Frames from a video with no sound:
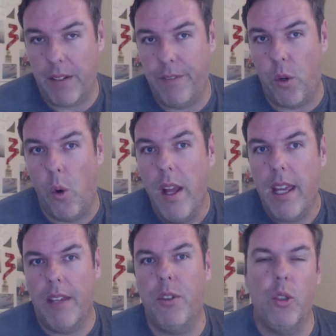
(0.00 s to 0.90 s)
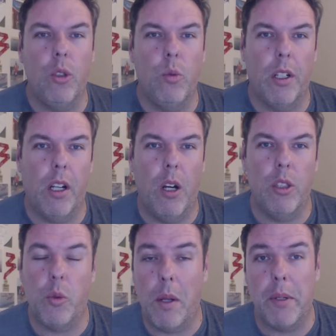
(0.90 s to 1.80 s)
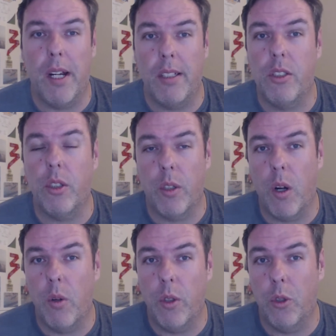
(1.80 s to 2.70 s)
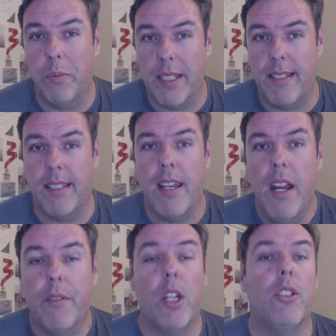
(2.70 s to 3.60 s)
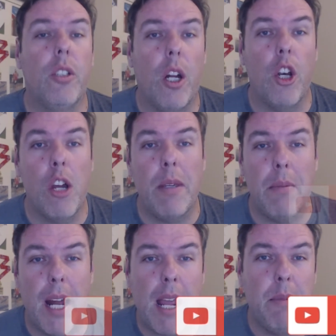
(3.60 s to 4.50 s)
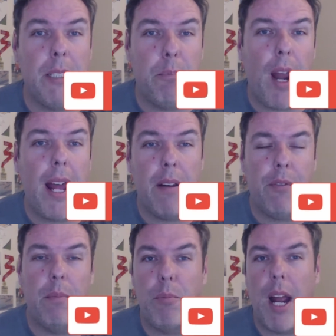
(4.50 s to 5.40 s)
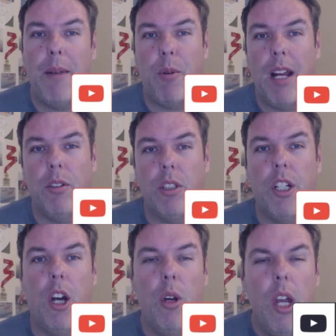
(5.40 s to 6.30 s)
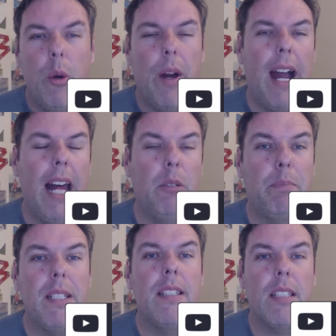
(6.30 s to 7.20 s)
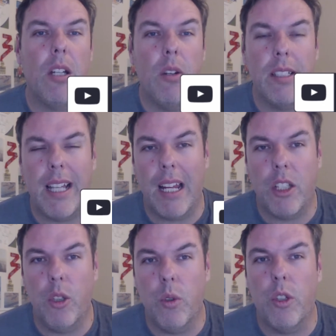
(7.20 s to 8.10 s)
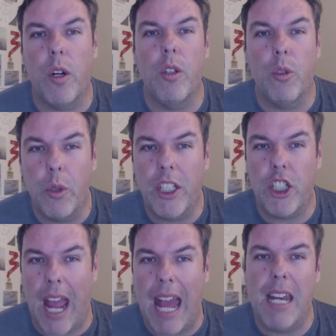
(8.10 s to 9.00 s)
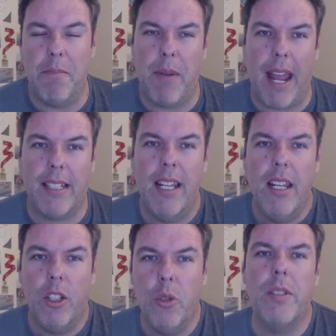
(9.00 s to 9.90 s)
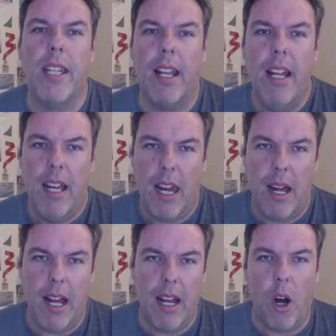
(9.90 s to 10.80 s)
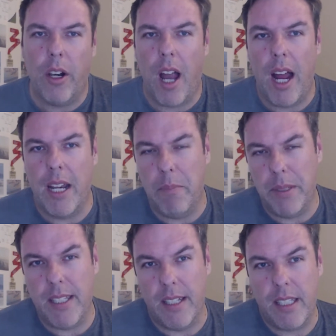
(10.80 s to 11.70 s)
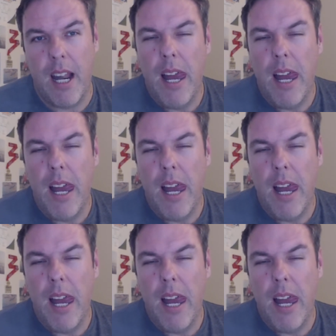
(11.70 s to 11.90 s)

for if you do want to host webinars to grow your business. For those of you who don't know me, my name is Brad. I'm from bradbrown.co, where I help business owners like you grow your reach and impact using online business.